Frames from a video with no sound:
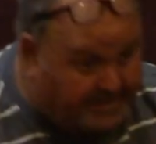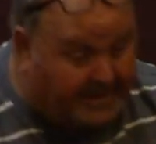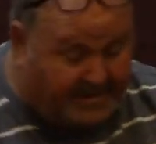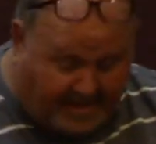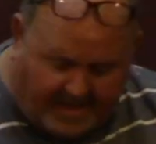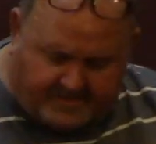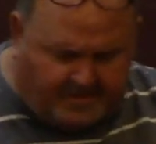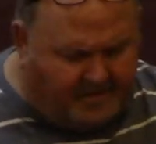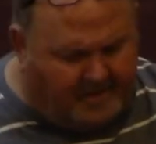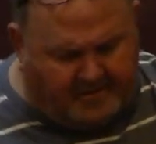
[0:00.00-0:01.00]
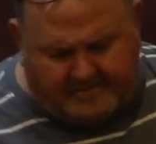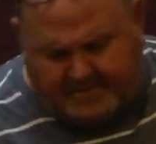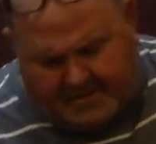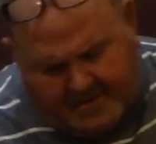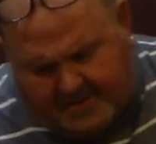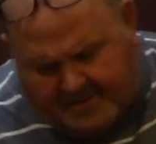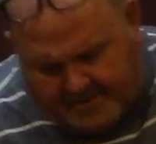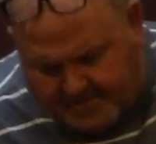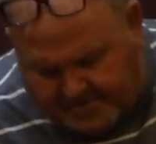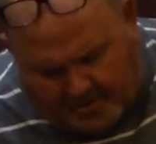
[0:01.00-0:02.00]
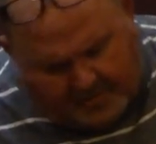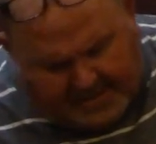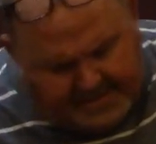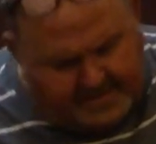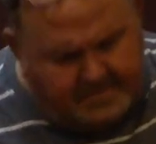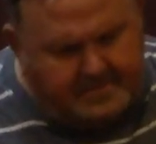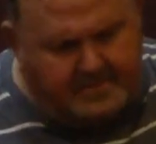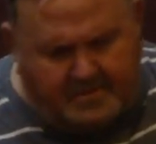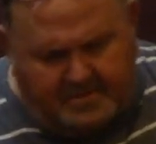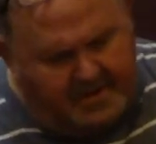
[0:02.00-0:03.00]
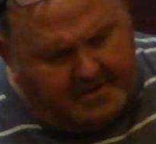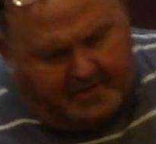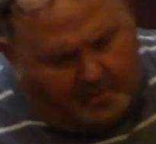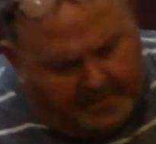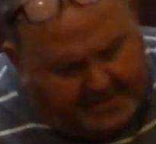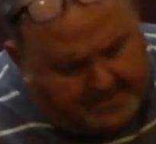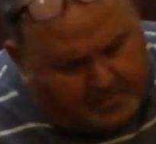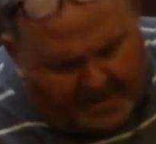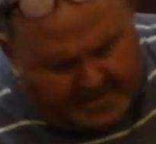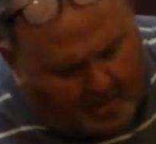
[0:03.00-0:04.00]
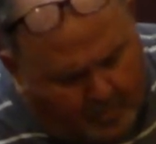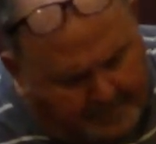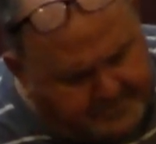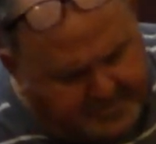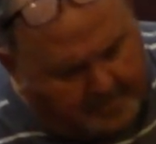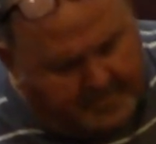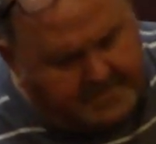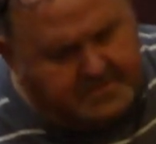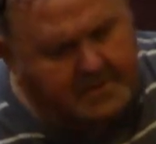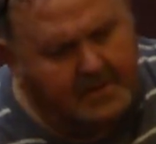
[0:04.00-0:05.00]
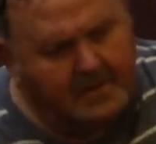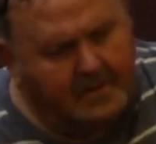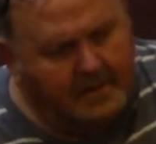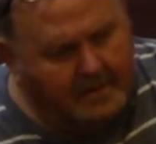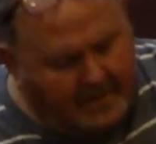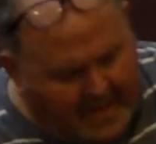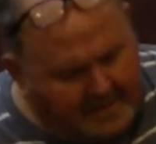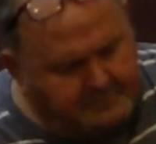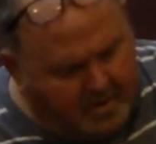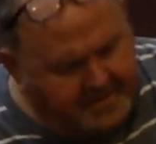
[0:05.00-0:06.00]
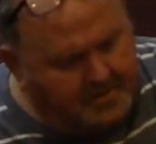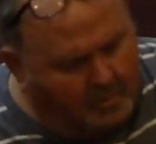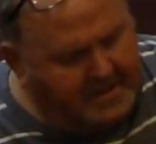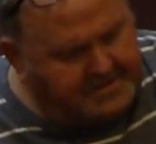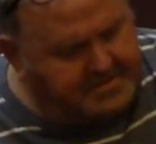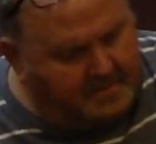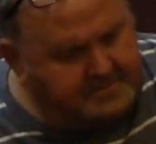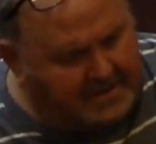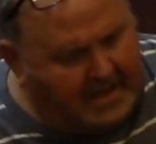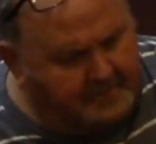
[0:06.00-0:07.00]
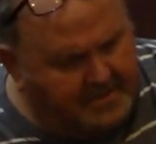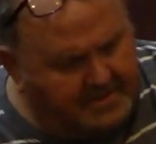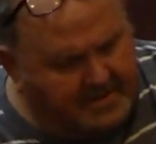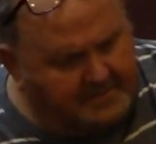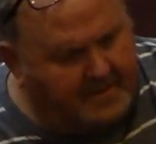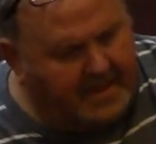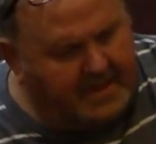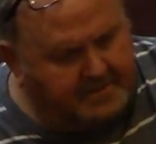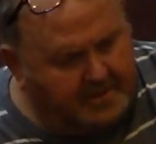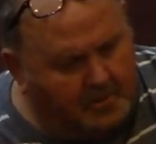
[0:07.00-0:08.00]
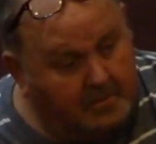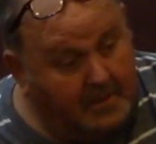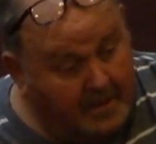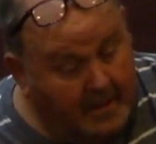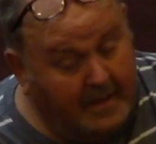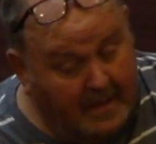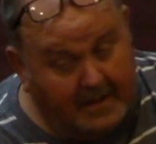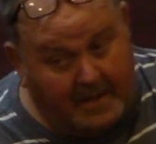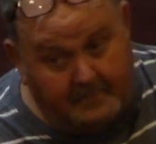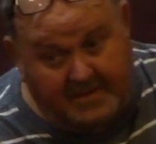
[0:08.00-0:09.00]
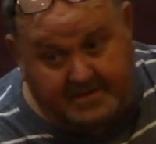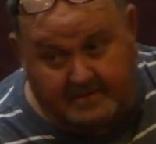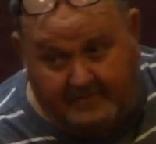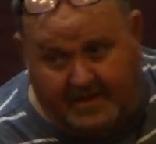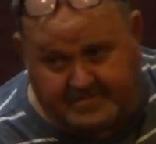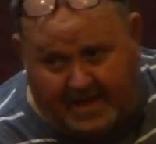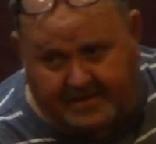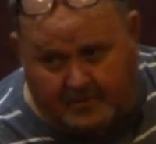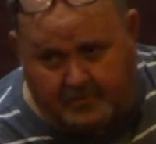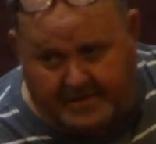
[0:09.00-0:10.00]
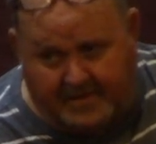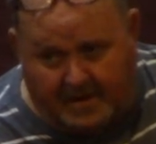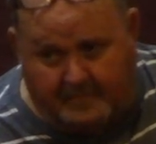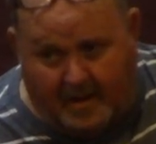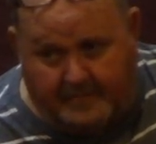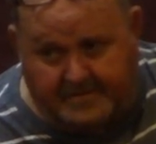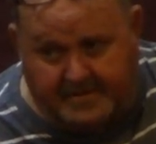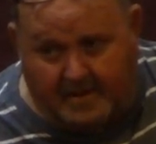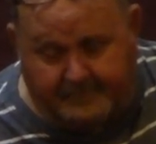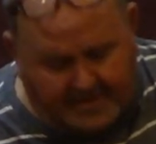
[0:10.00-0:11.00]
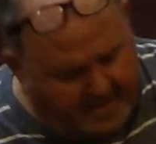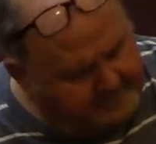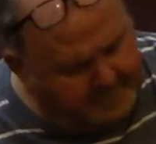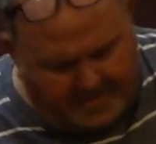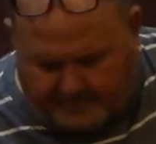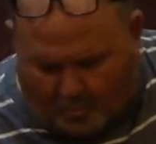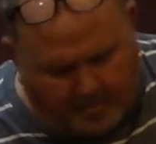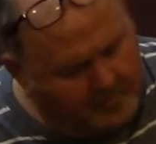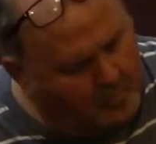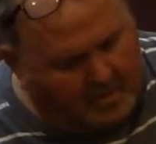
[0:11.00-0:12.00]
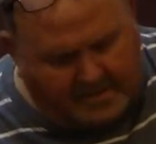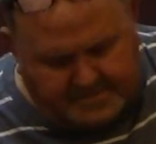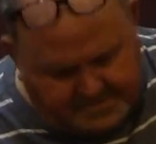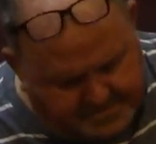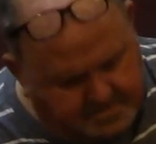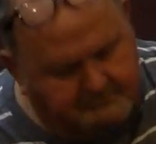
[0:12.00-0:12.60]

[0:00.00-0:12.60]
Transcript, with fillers: And I, you know, you know Ed. Oh, you didn't know Ed. That's why I got whipped so much. I'd break away sometime. He'd let my hand go, and I'd be convinced I could run under by myself. And I more than once,